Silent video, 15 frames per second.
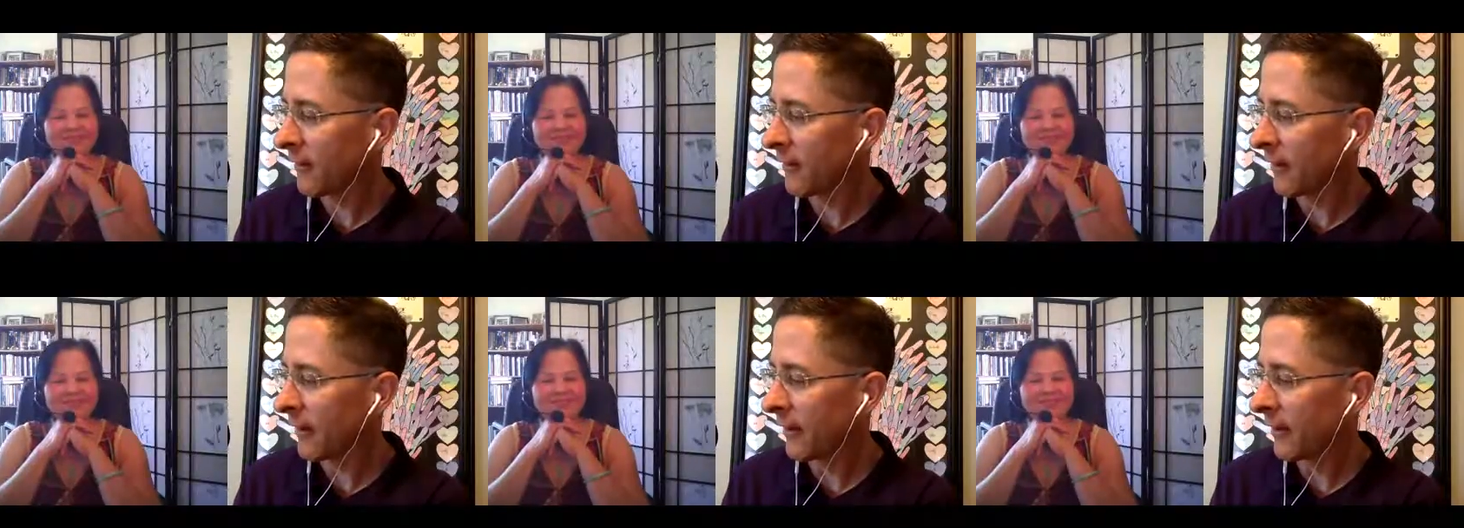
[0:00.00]

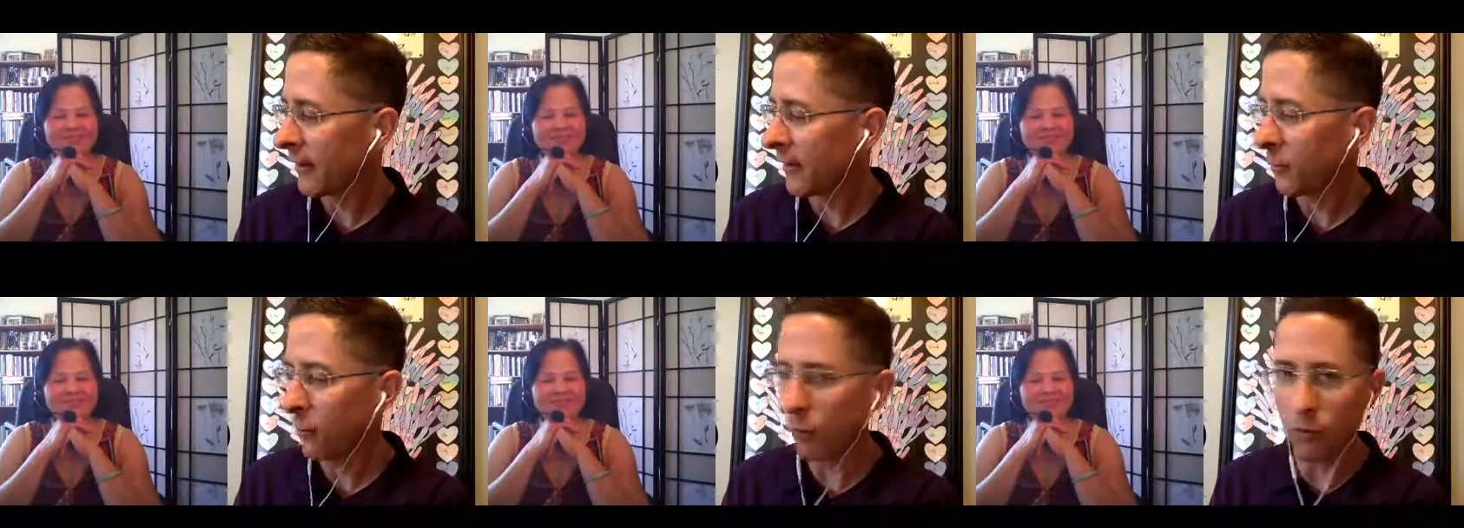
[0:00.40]

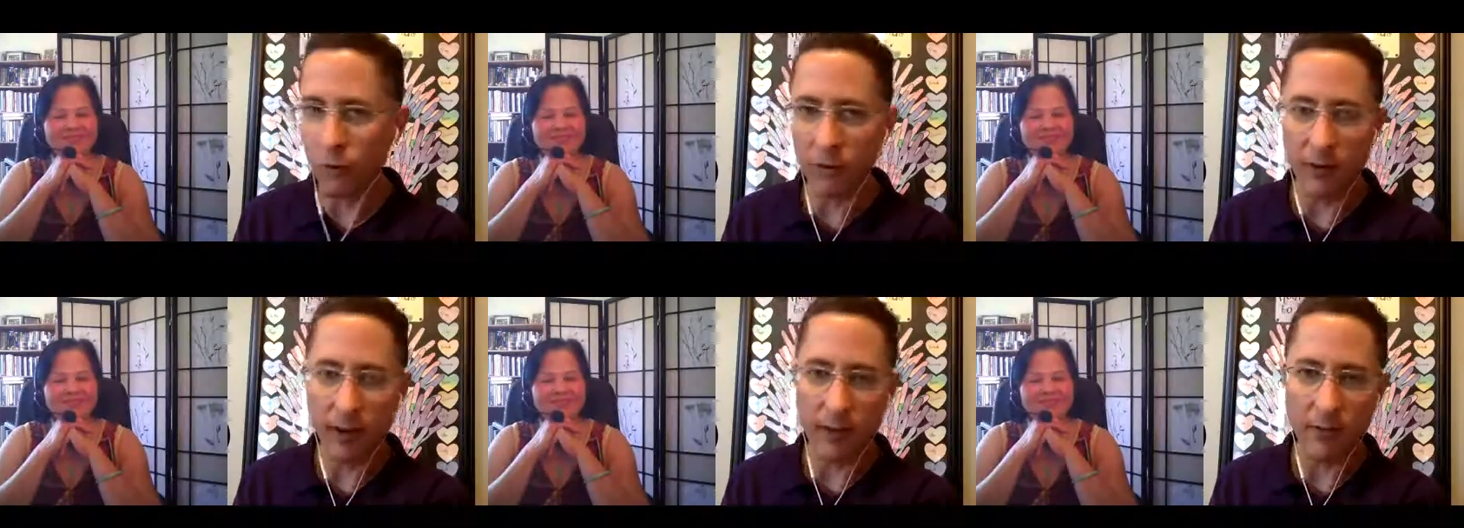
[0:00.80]
Speaker 1: and
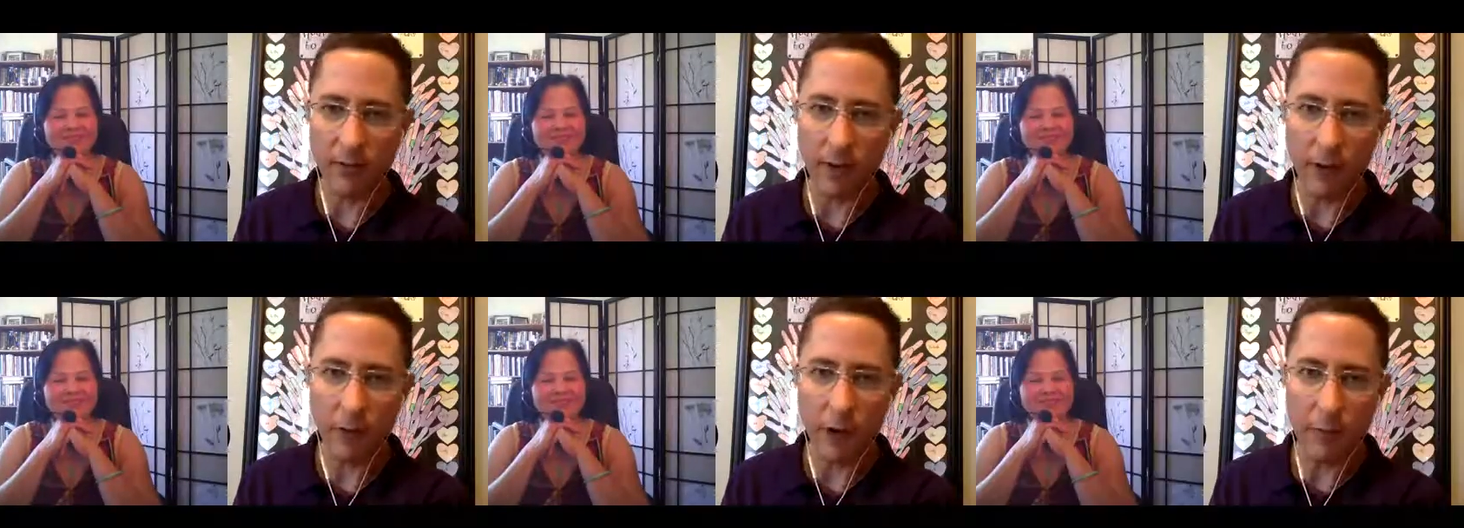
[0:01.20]
we'll uh,
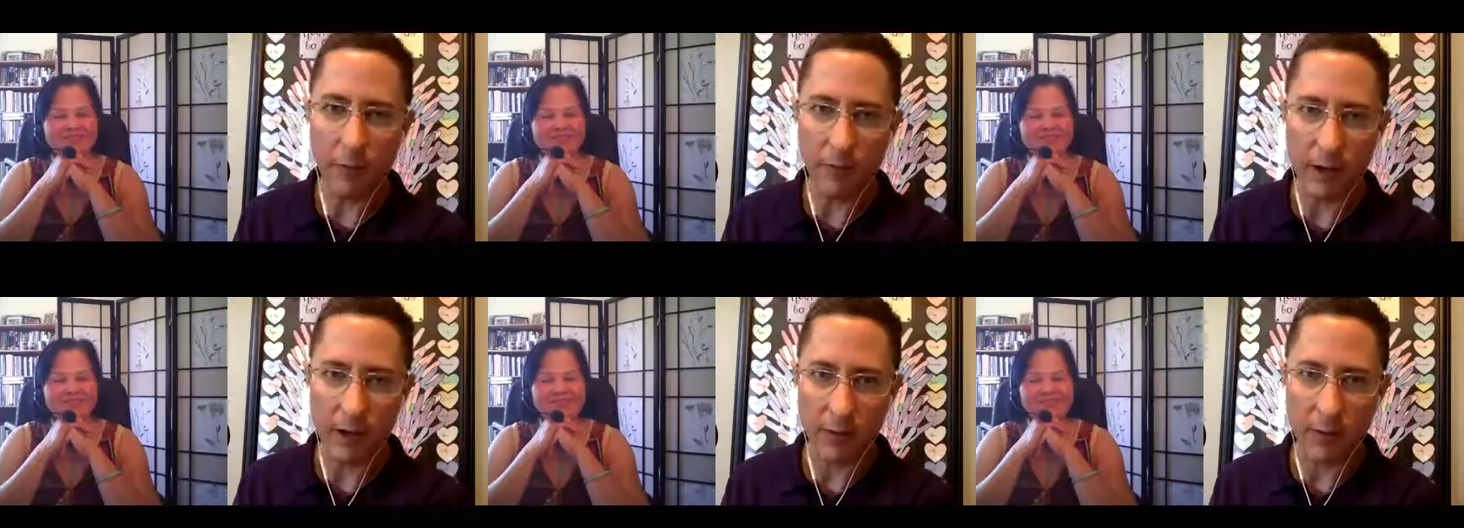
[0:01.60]
I'll drop the
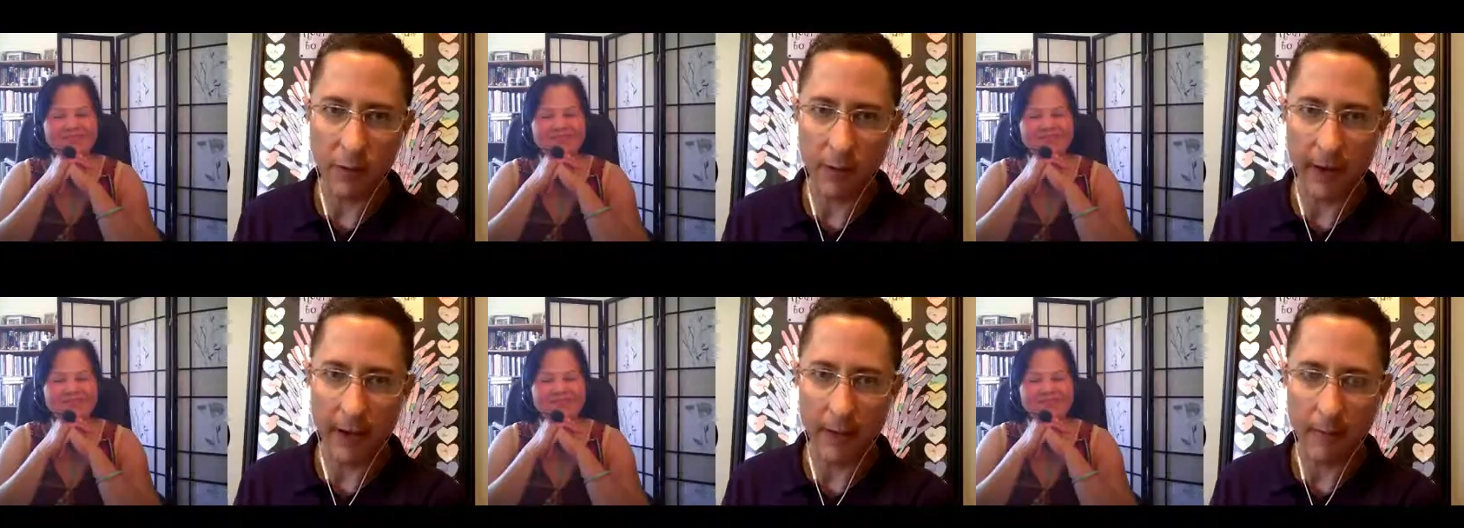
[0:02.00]
link for
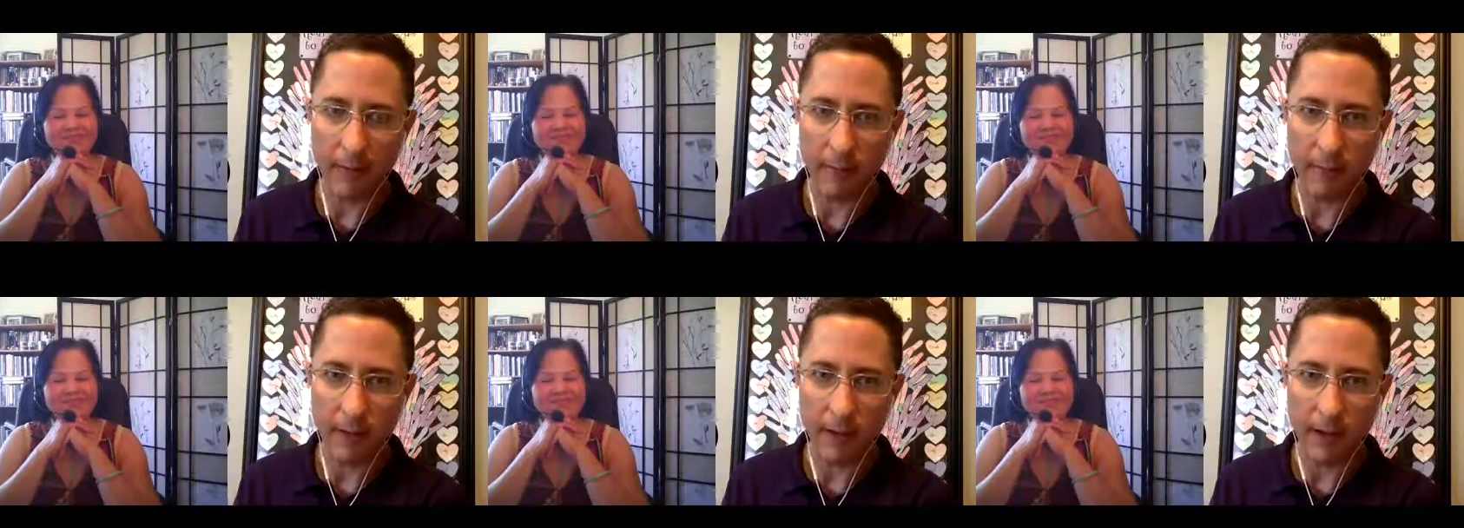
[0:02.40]
that
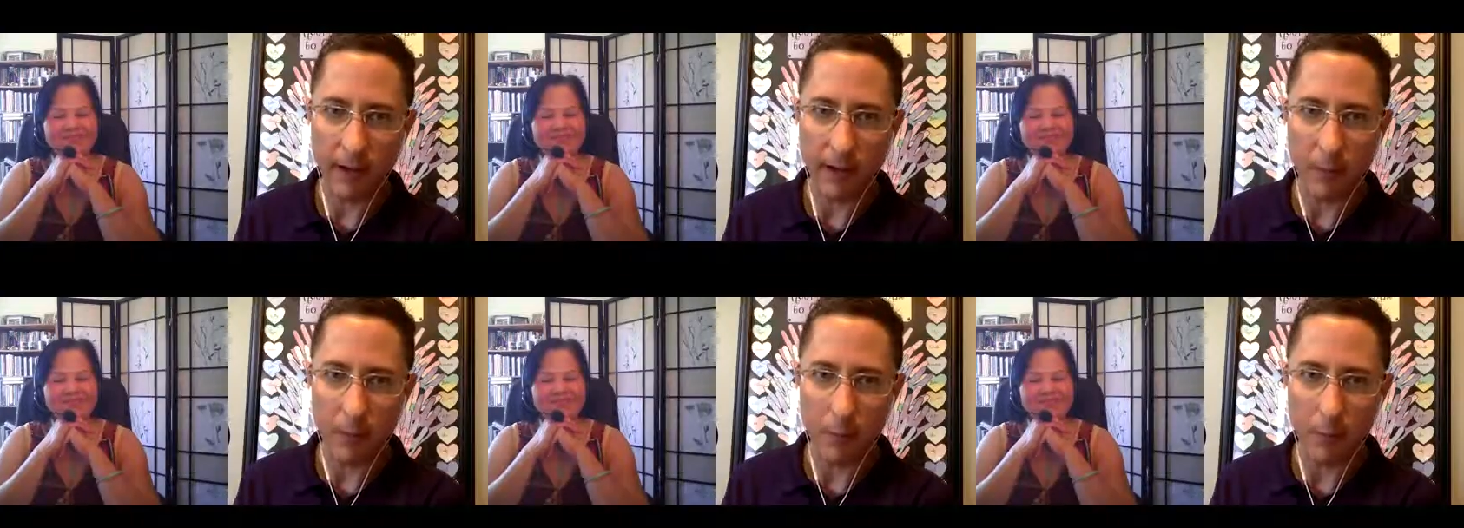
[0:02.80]

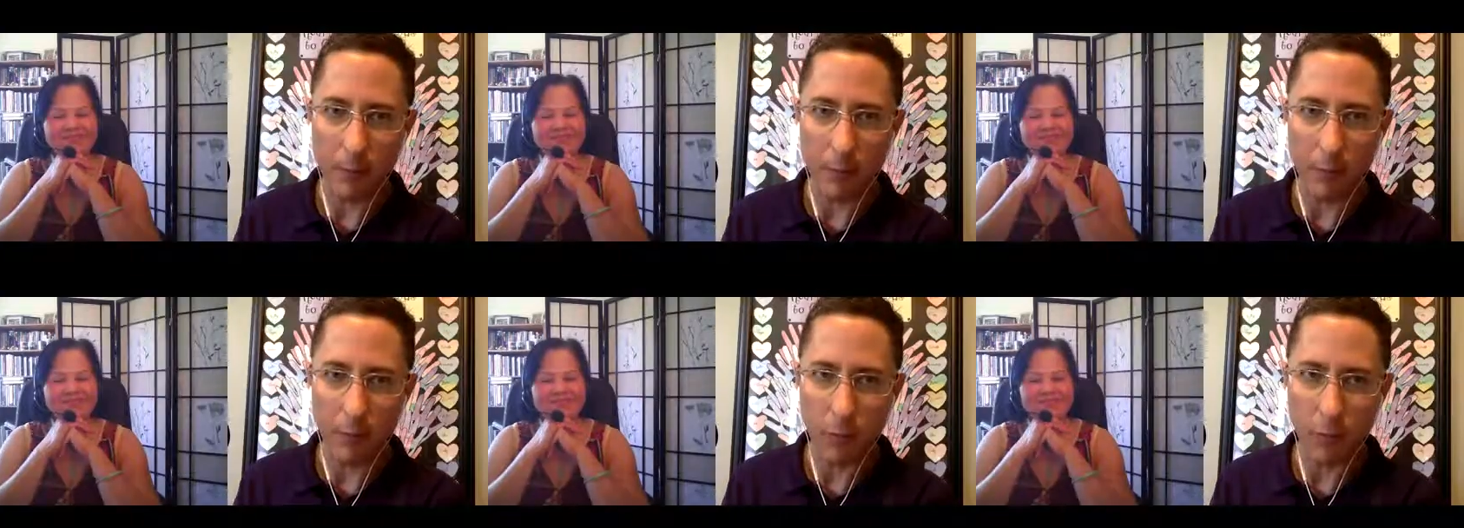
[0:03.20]
um,
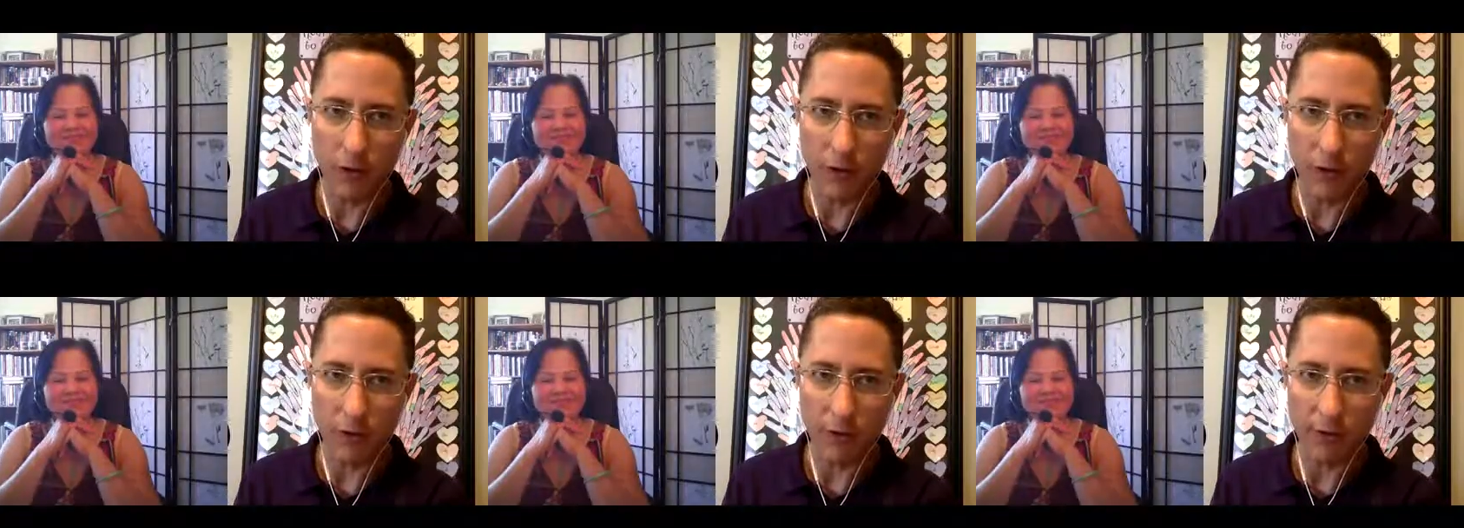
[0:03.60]
before we
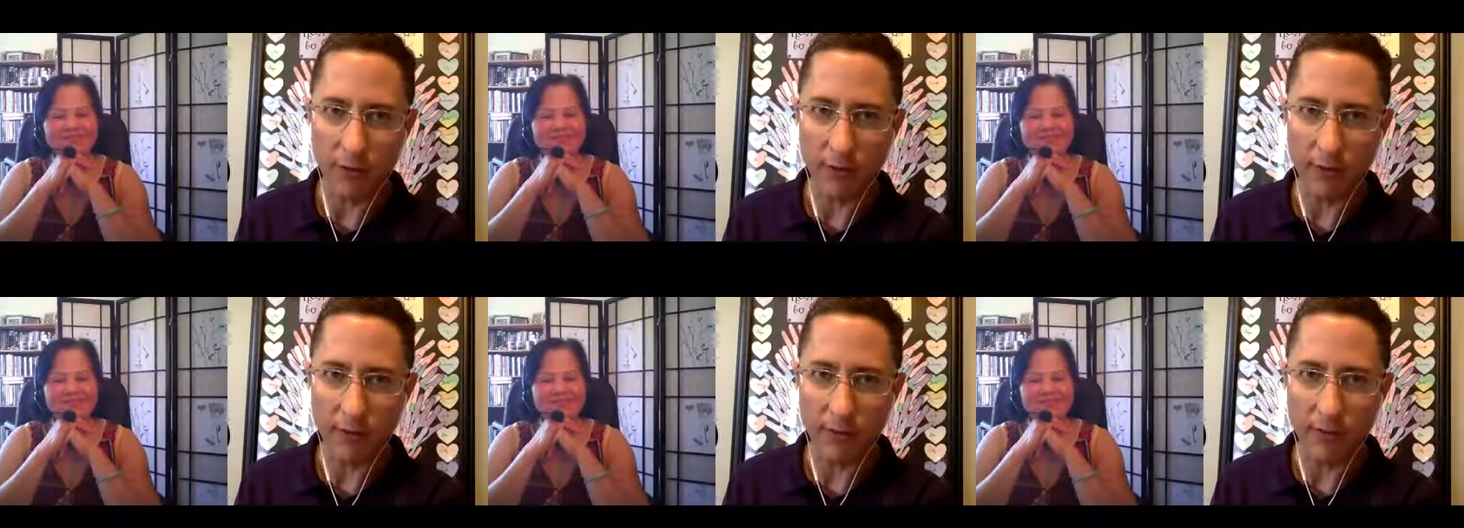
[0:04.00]
close
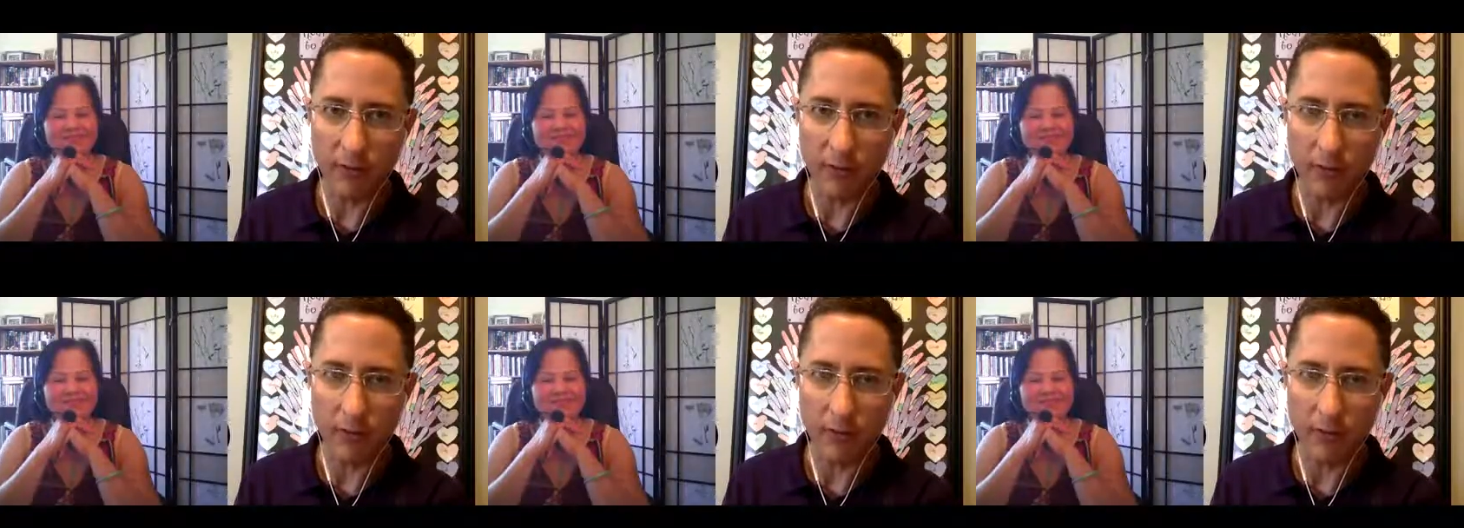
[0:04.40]
this.